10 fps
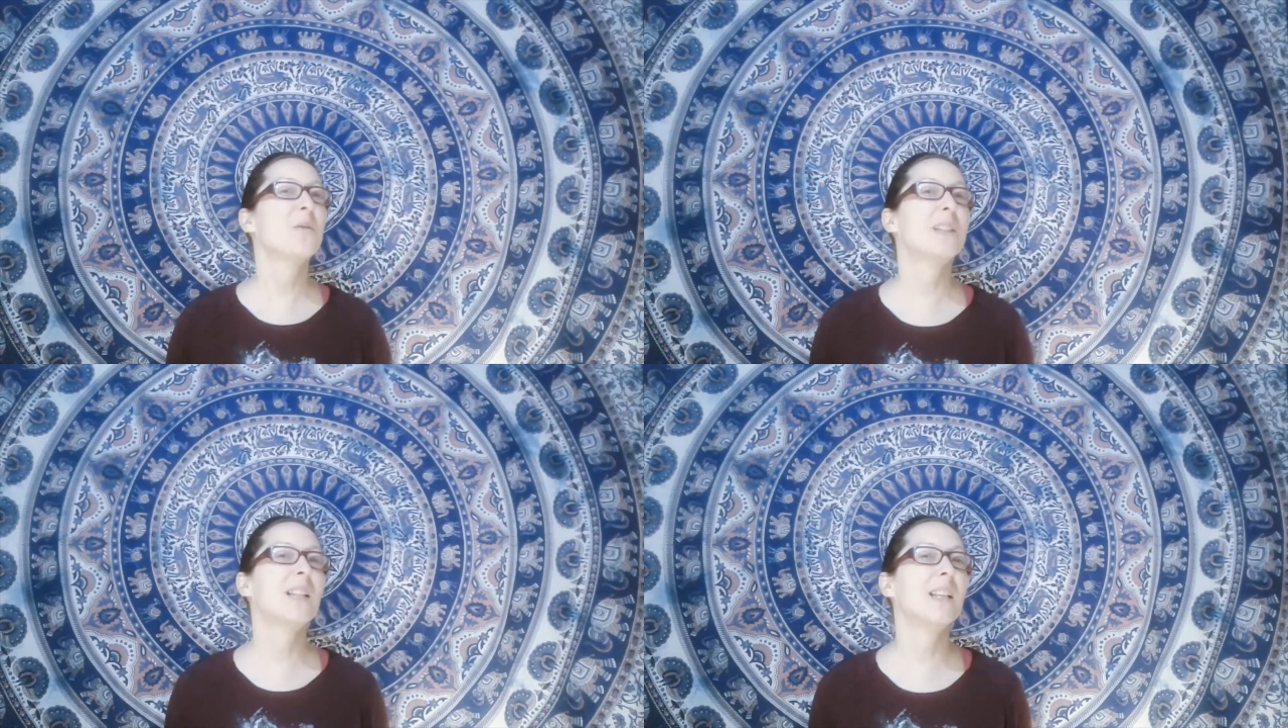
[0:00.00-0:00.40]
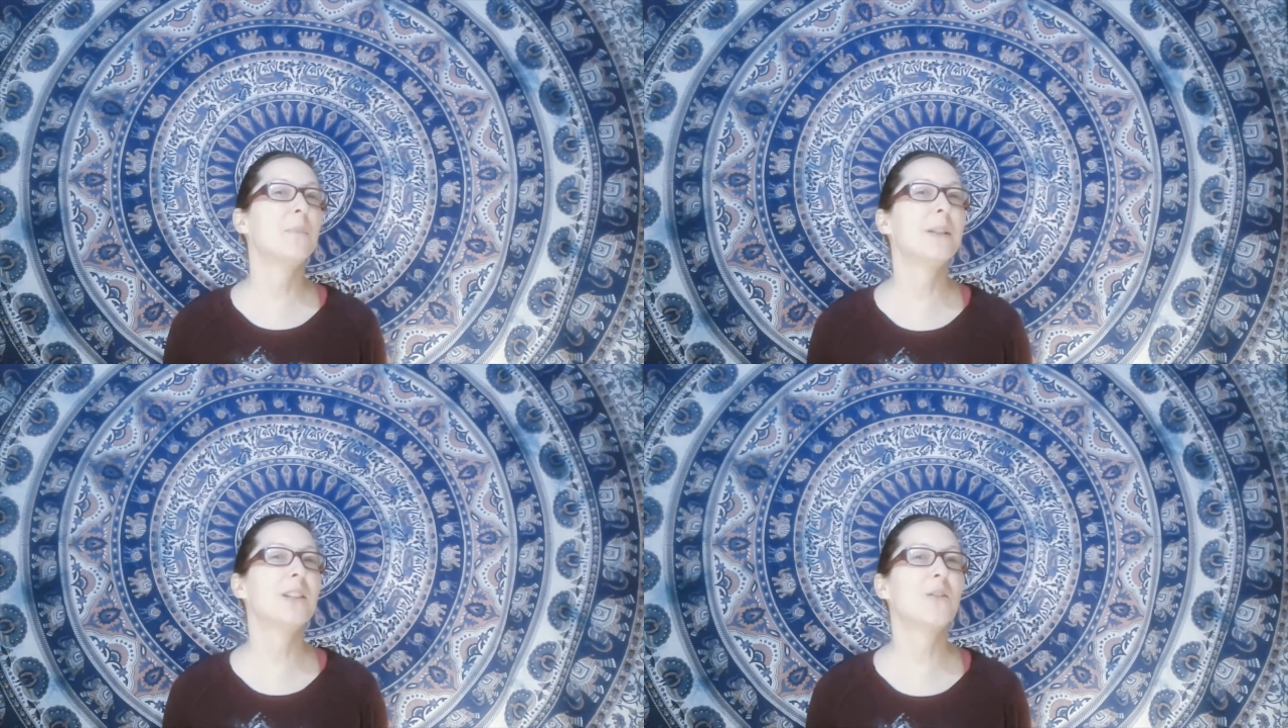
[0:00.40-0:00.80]
So it's a little
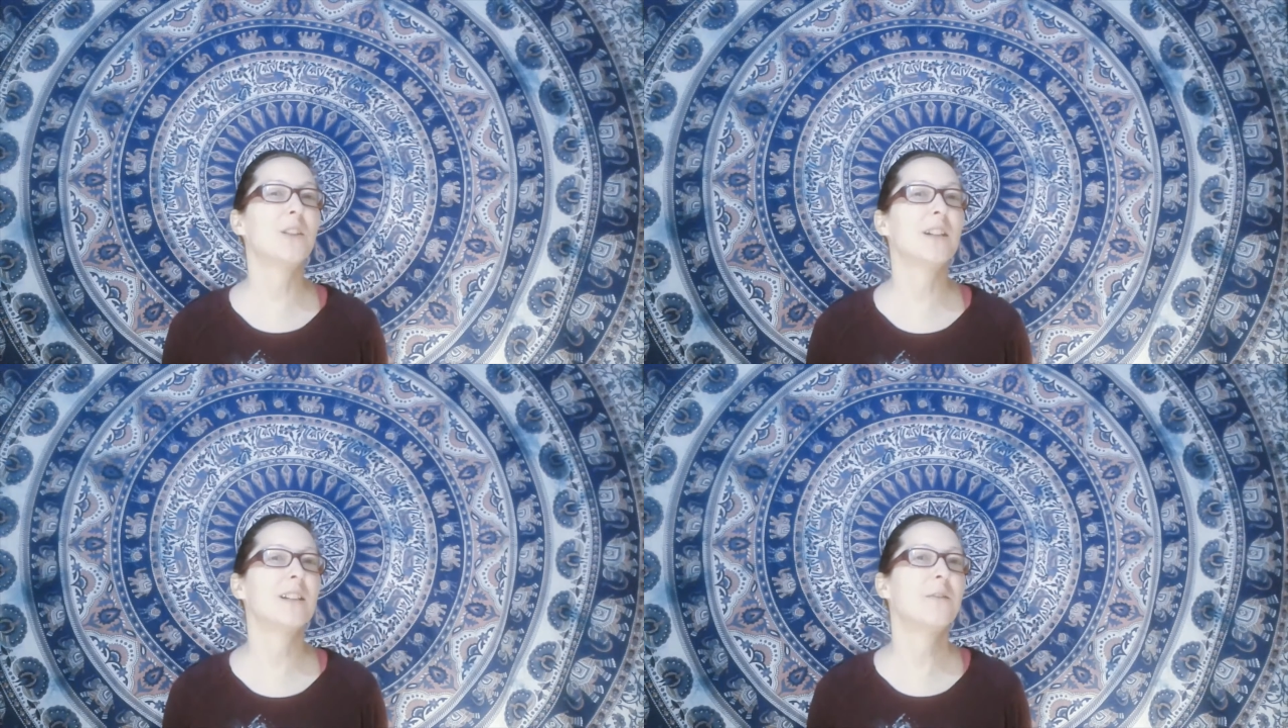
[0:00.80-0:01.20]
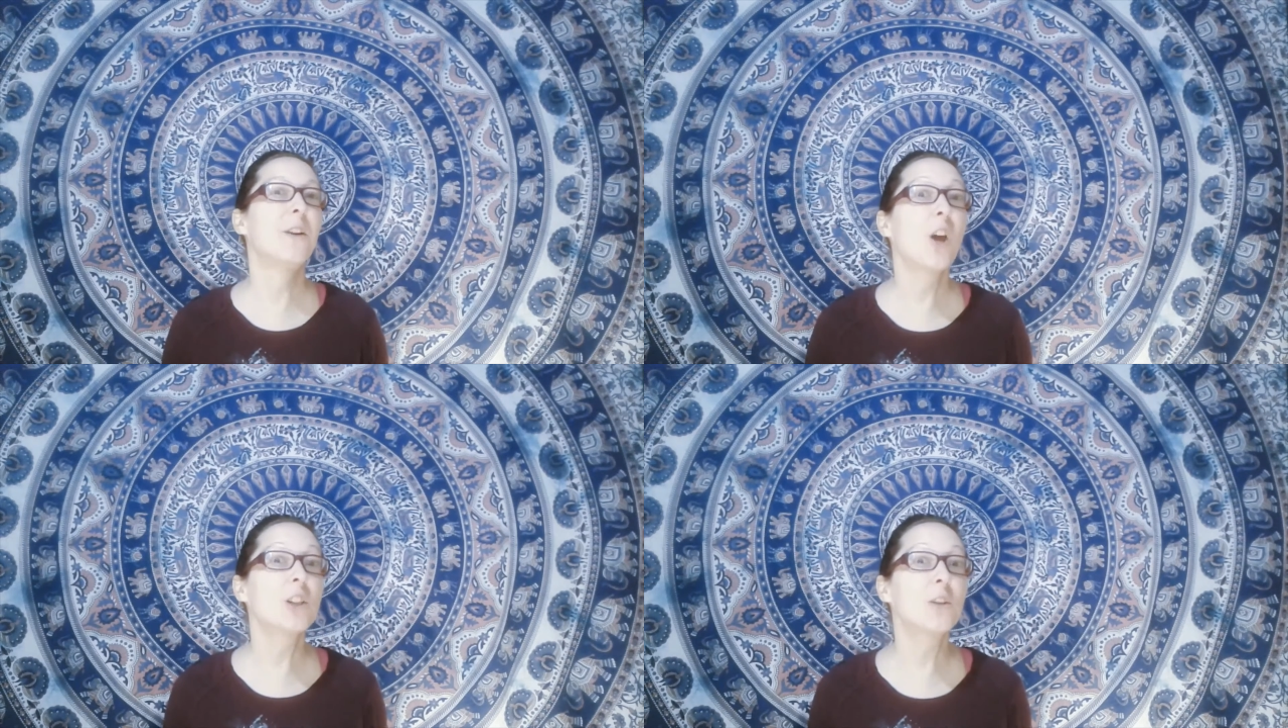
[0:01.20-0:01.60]
bit of a
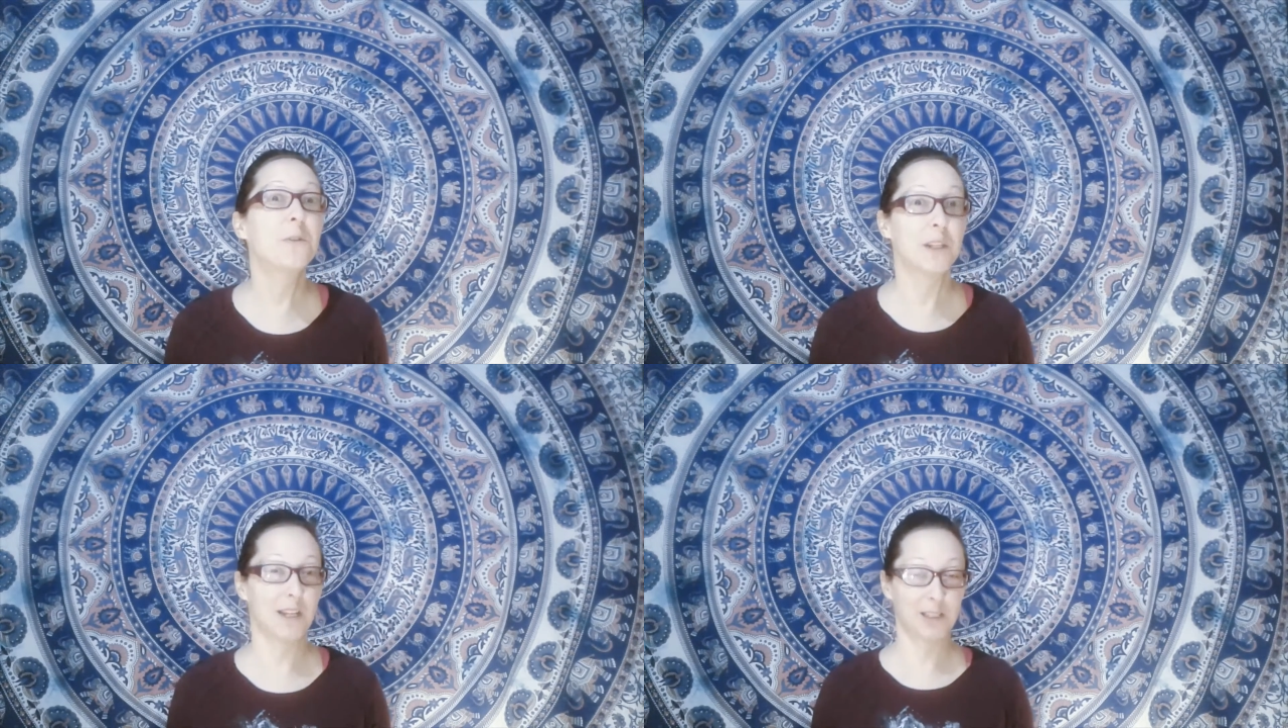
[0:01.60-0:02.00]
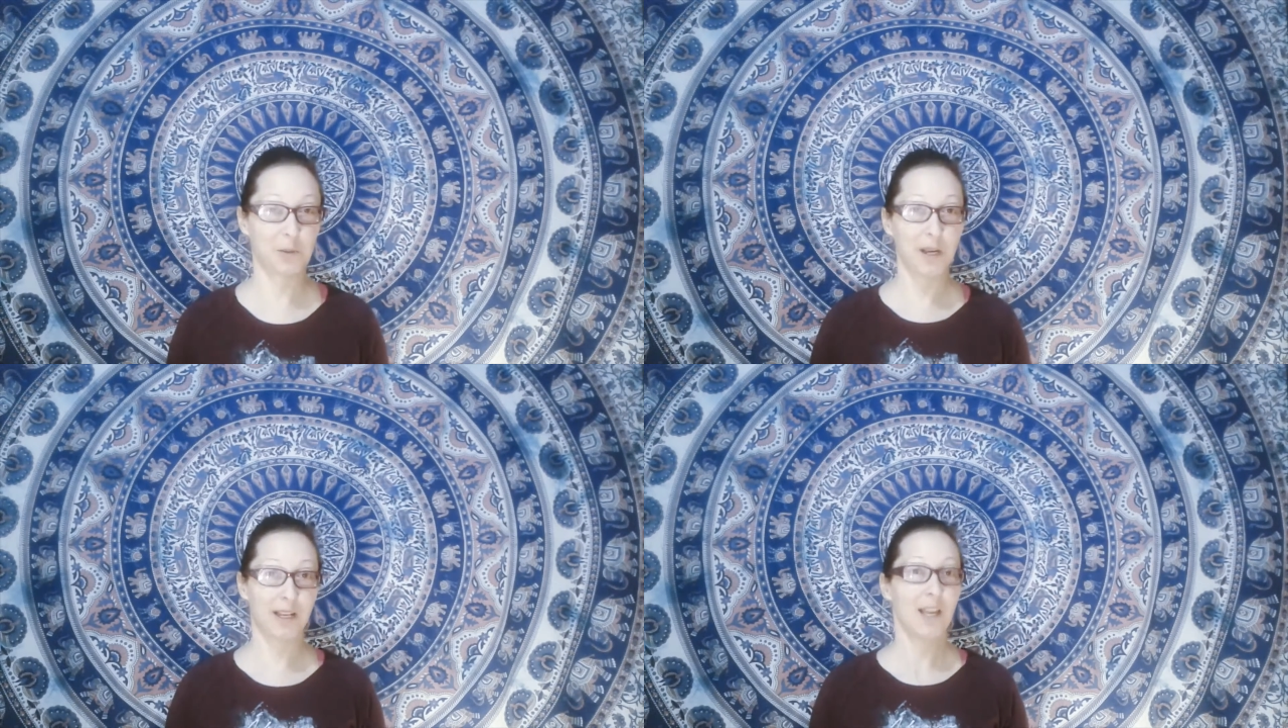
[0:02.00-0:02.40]
philosophy as
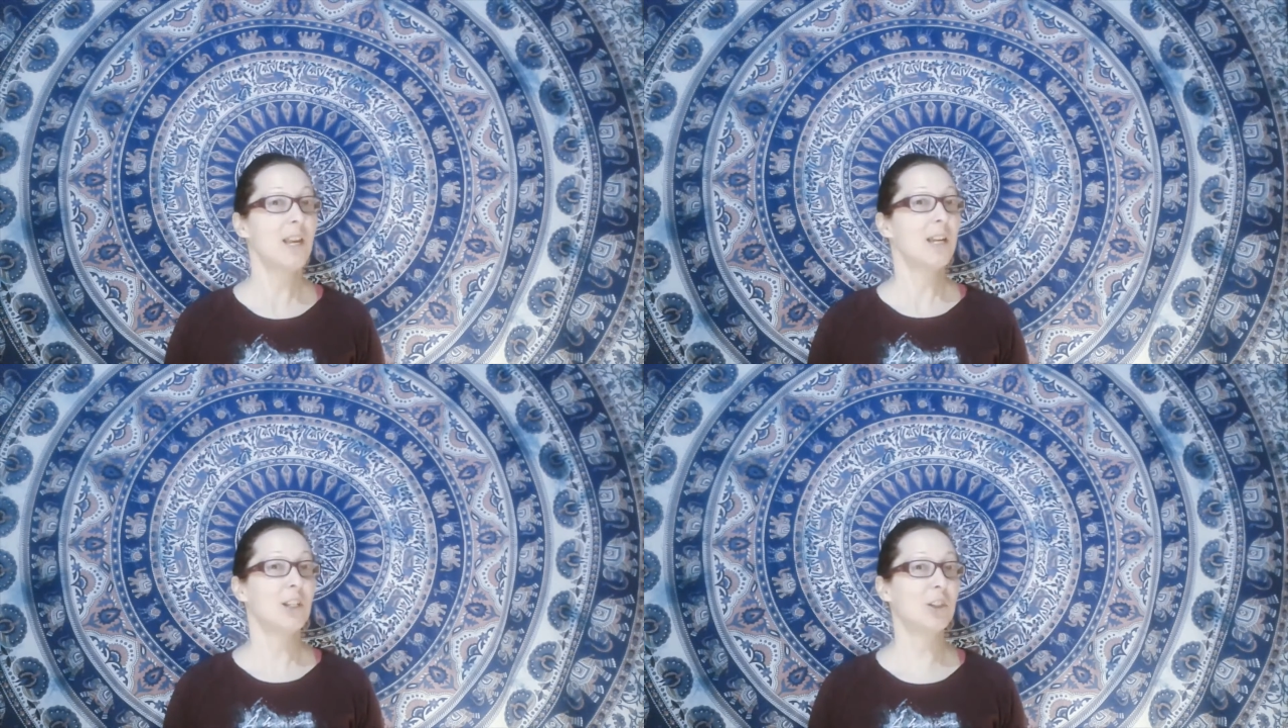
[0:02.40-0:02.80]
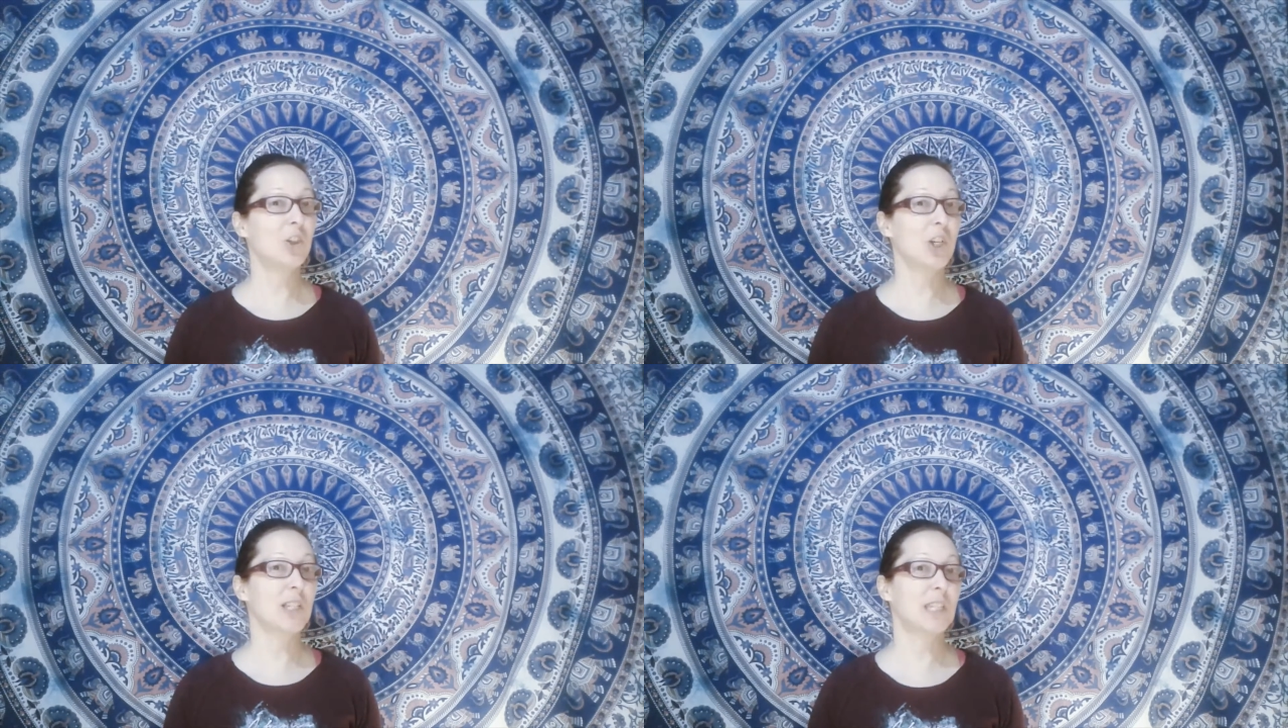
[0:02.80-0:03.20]
well, not
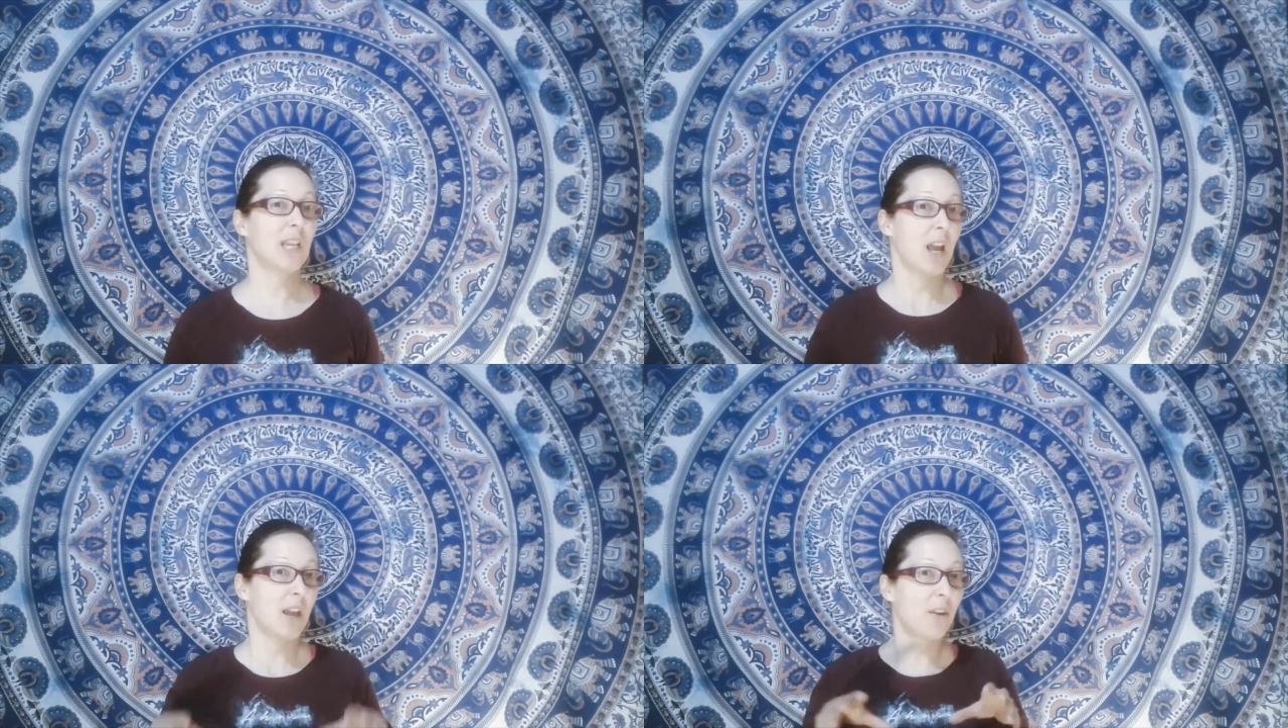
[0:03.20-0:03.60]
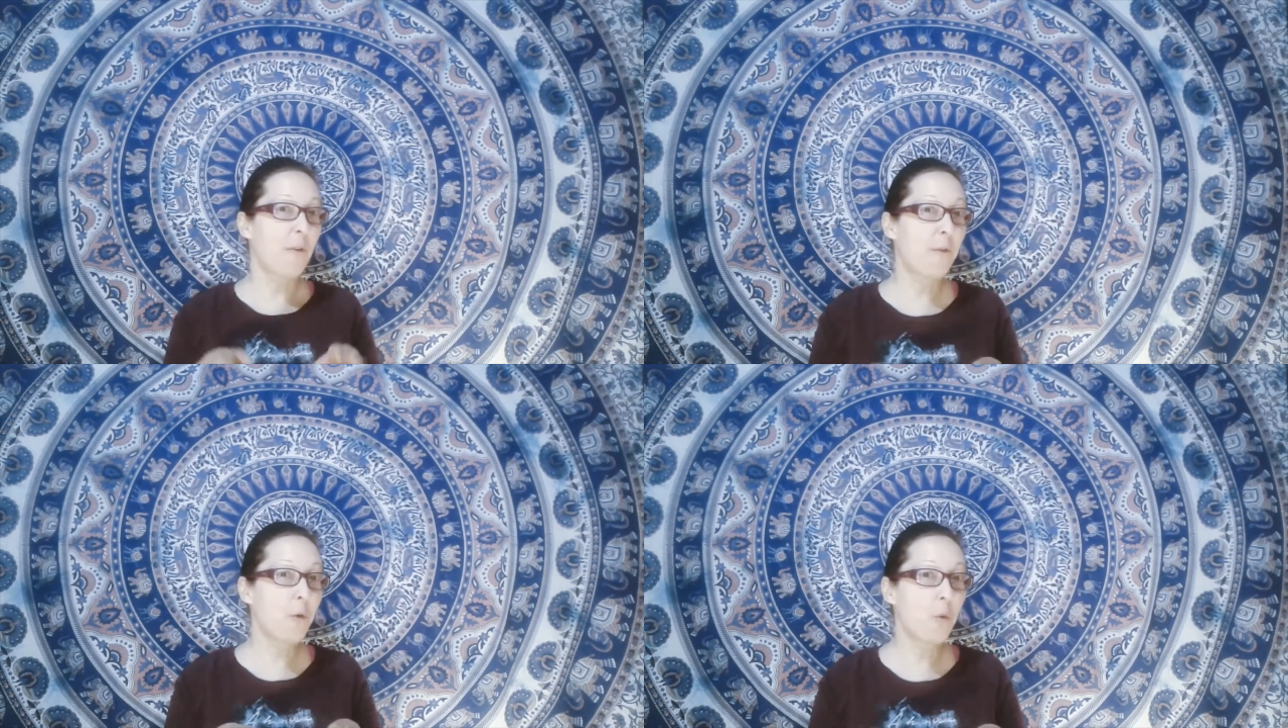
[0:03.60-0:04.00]
just the
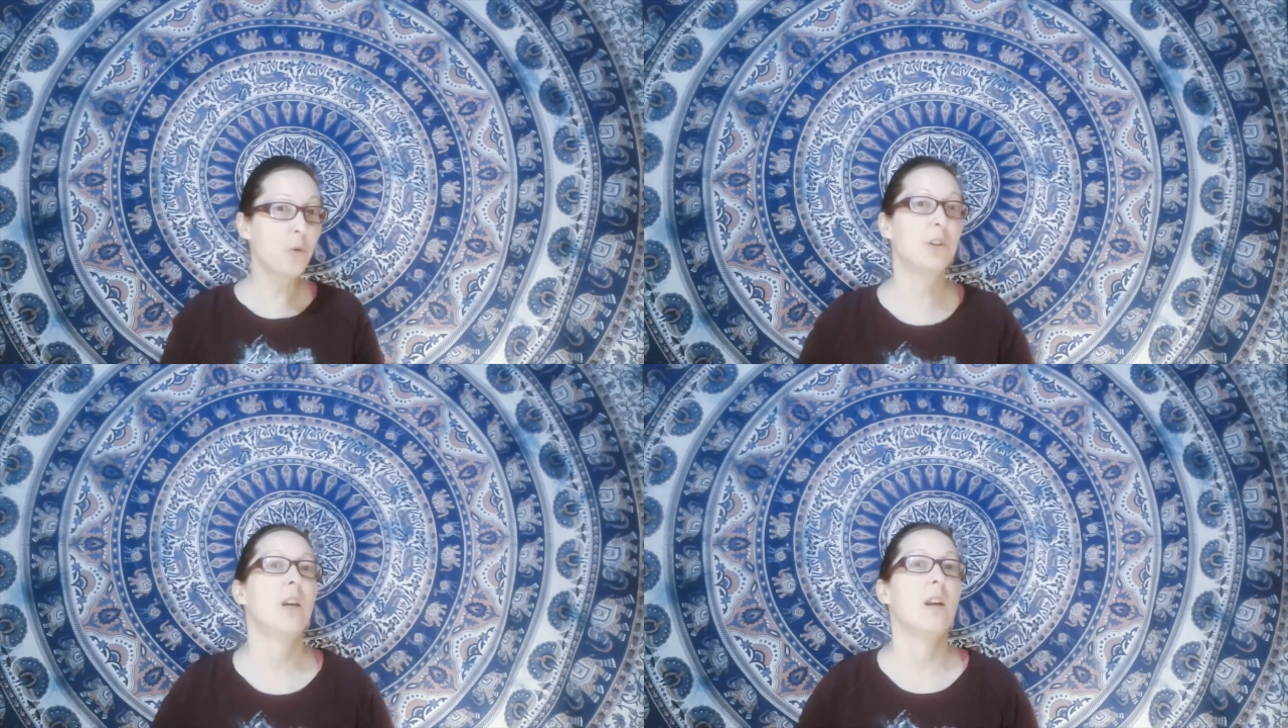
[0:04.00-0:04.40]
food